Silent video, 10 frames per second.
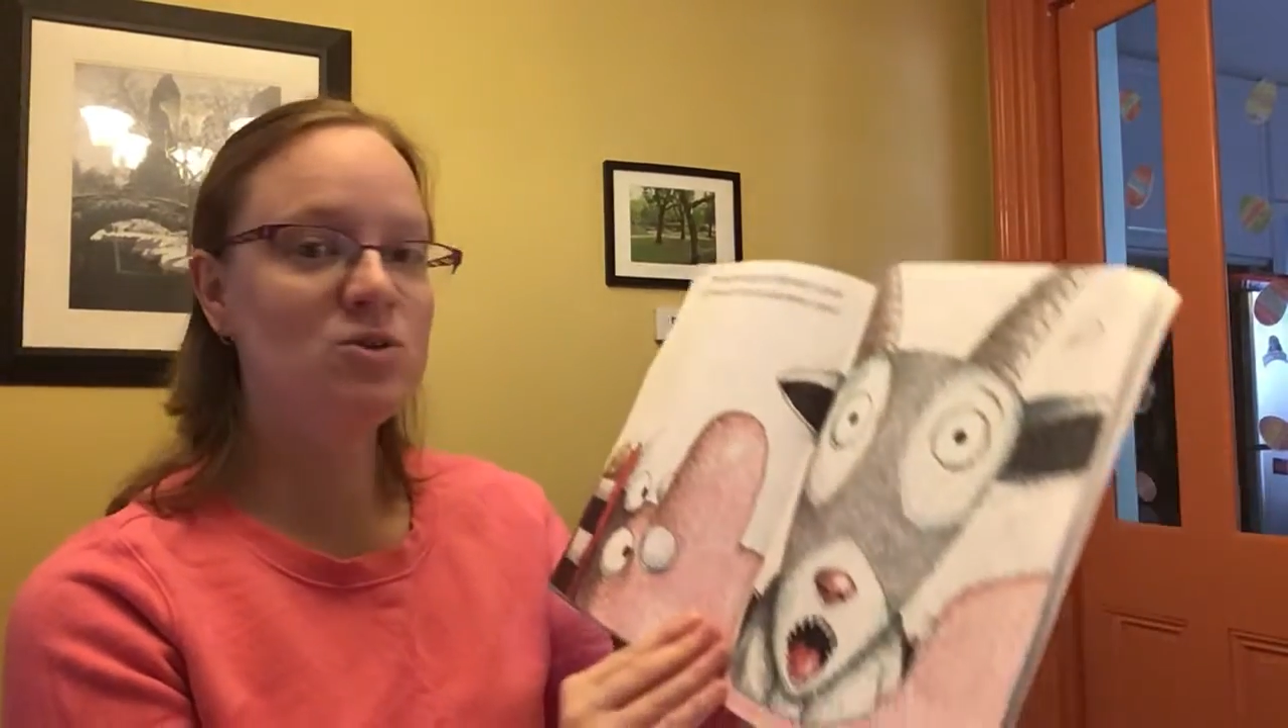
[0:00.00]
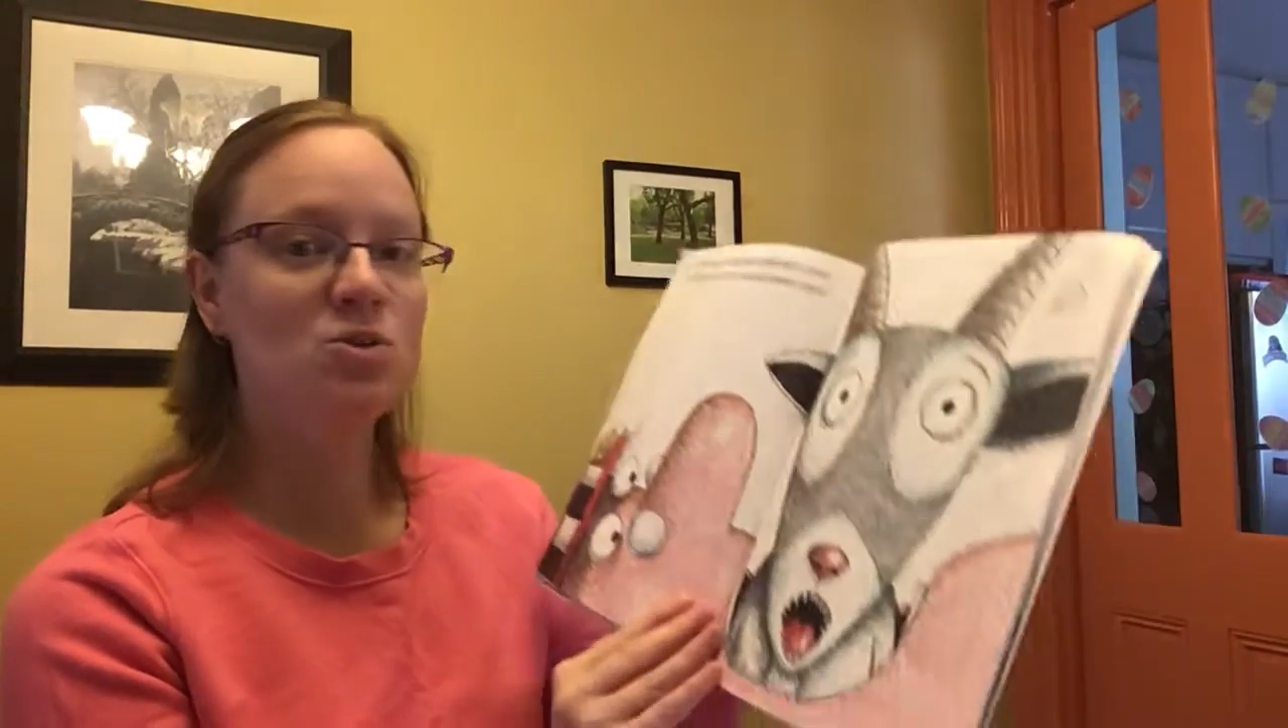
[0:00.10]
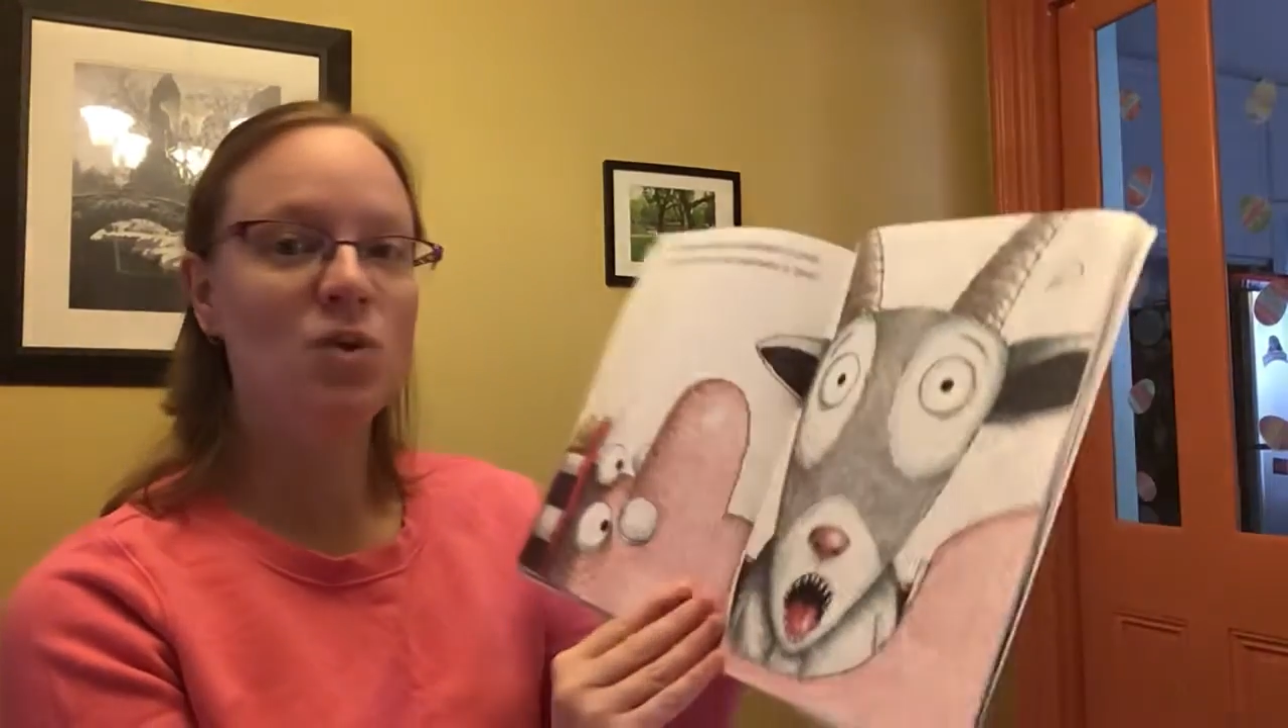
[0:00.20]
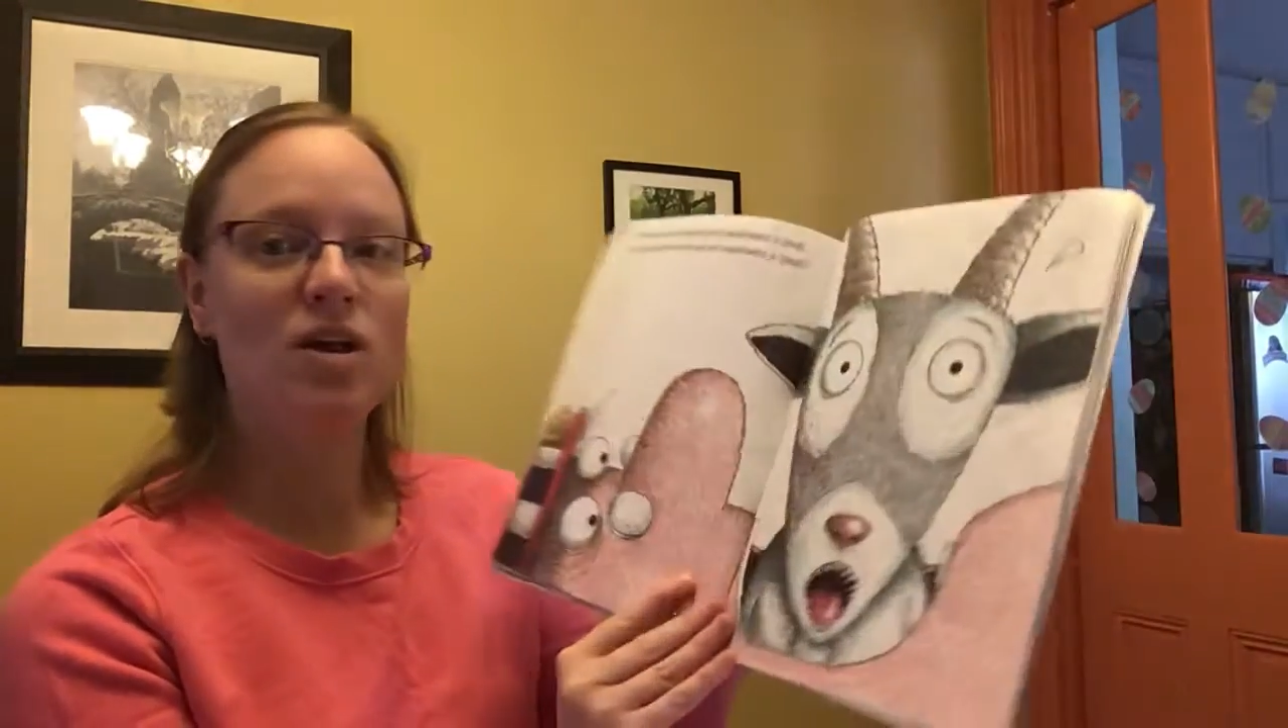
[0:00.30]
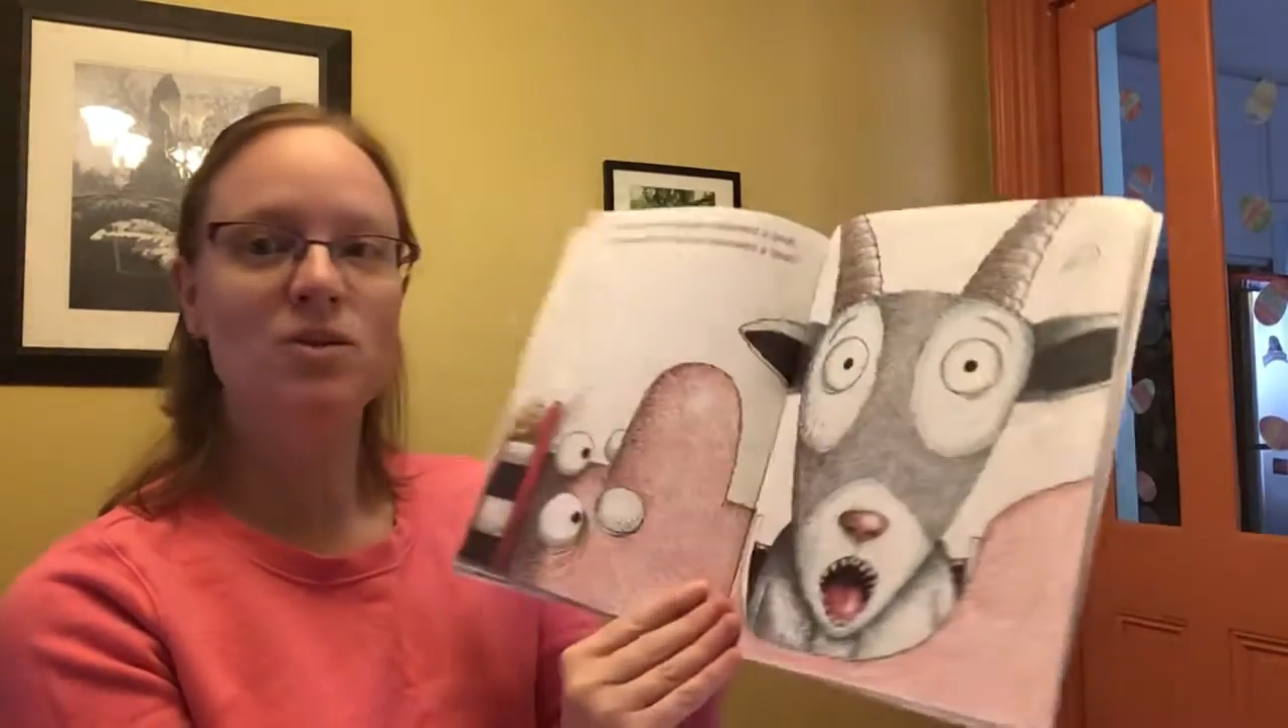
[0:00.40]

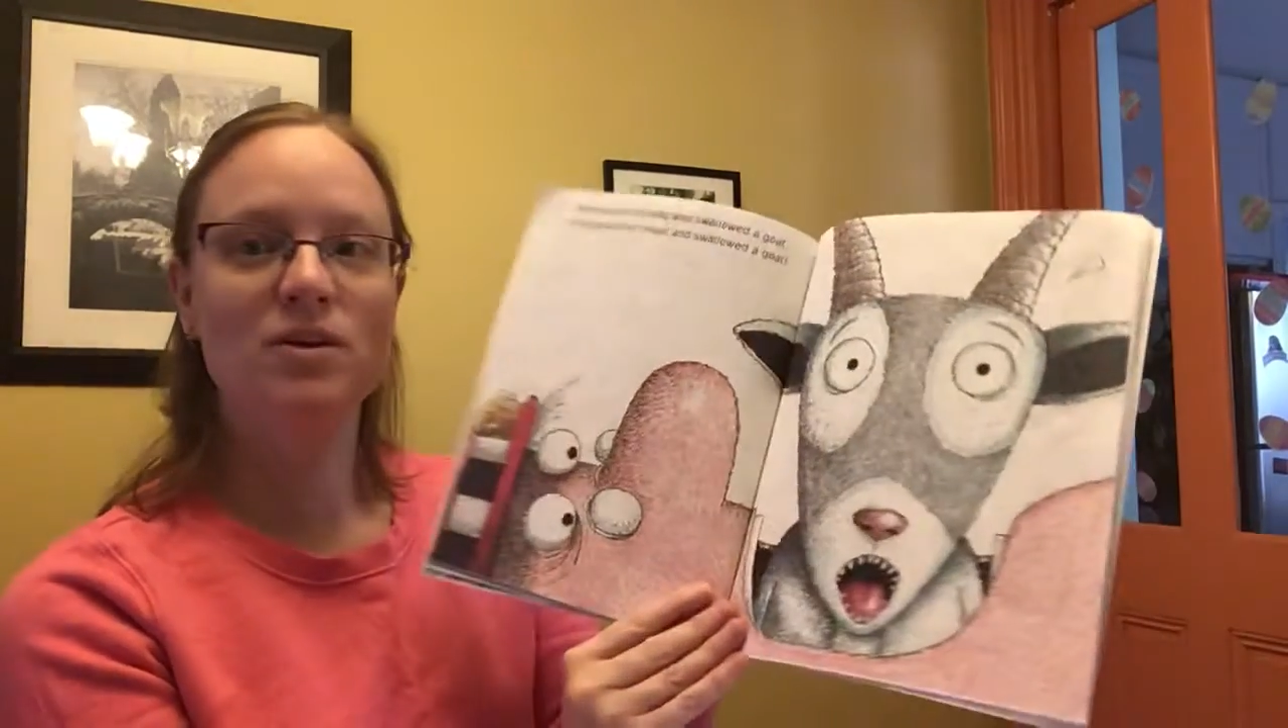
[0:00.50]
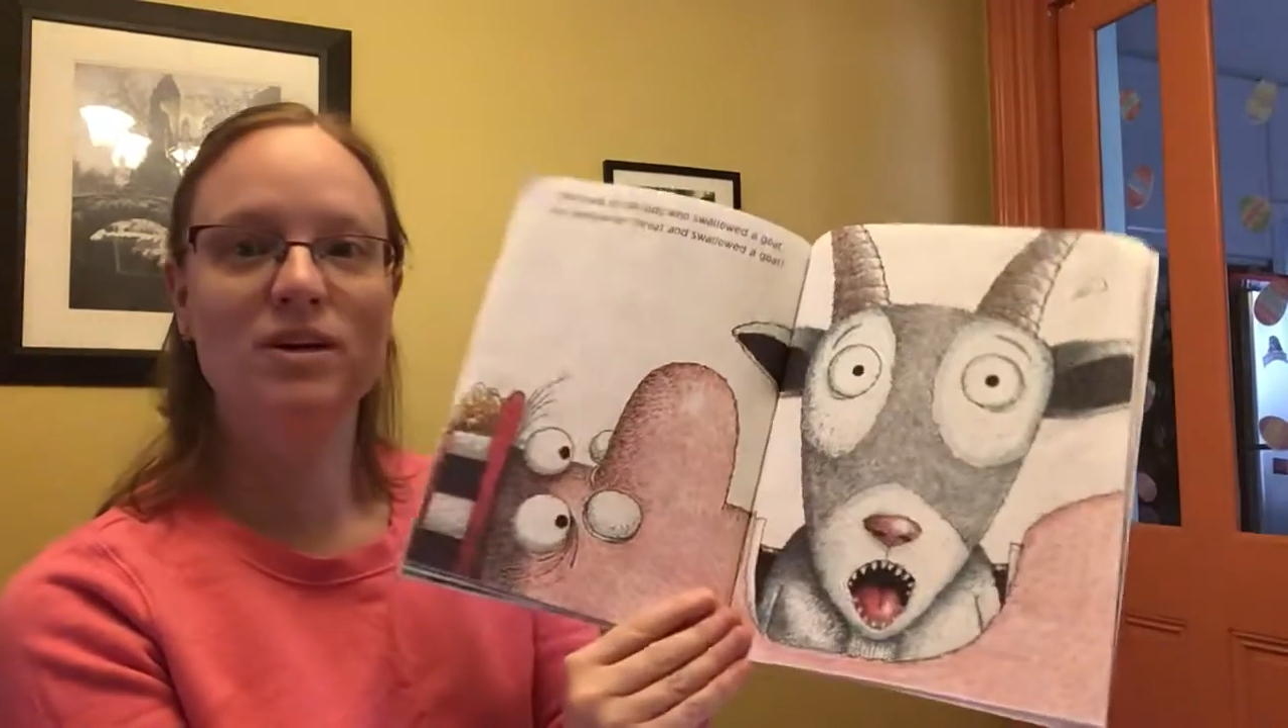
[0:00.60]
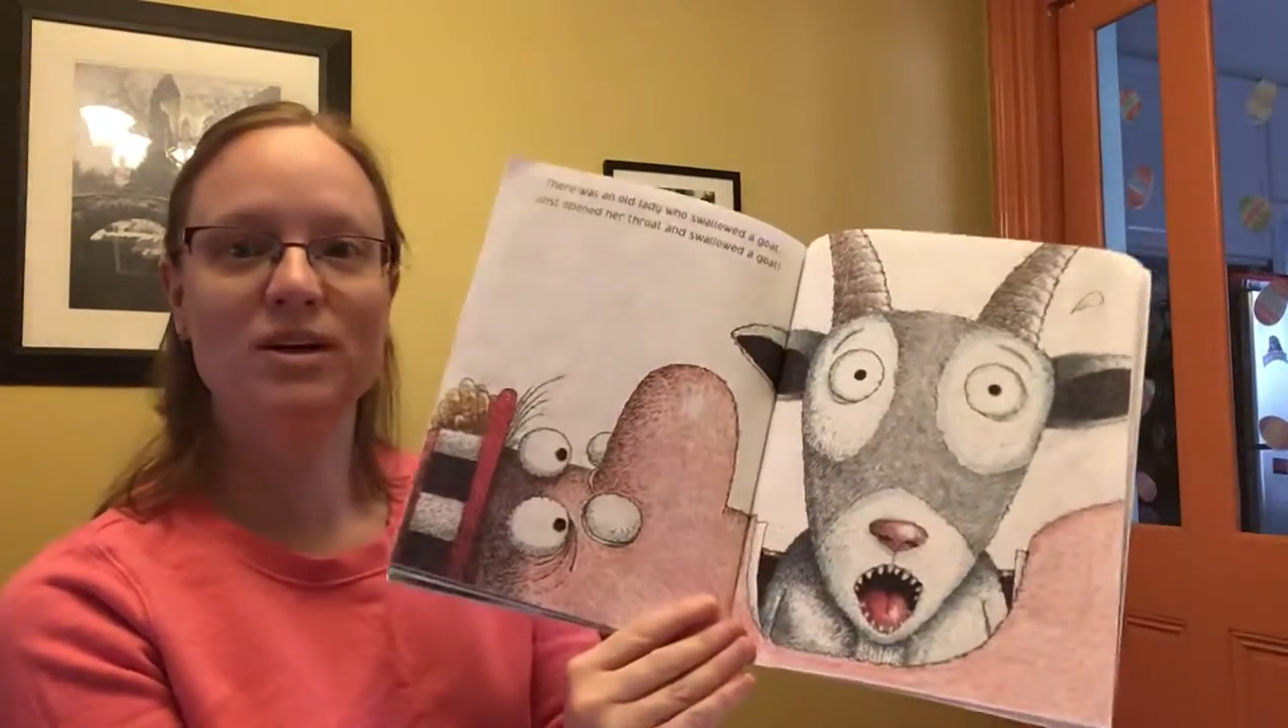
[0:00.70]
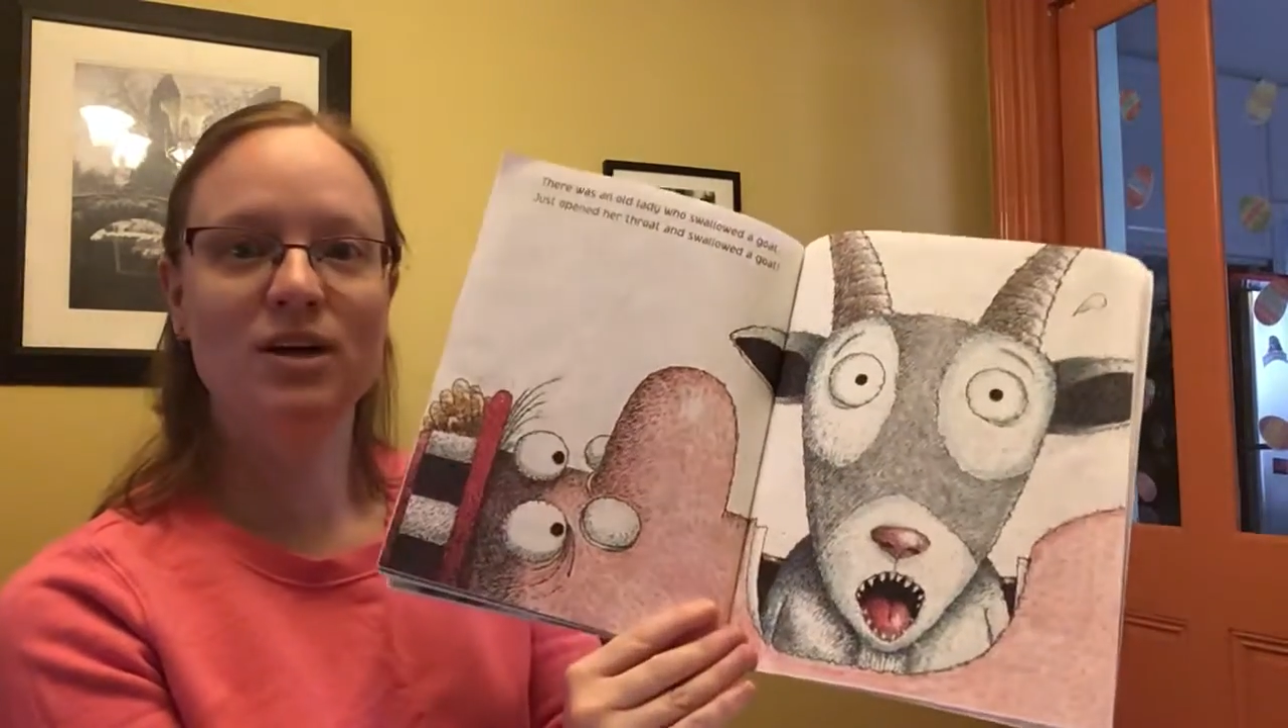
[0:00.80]
swallowed a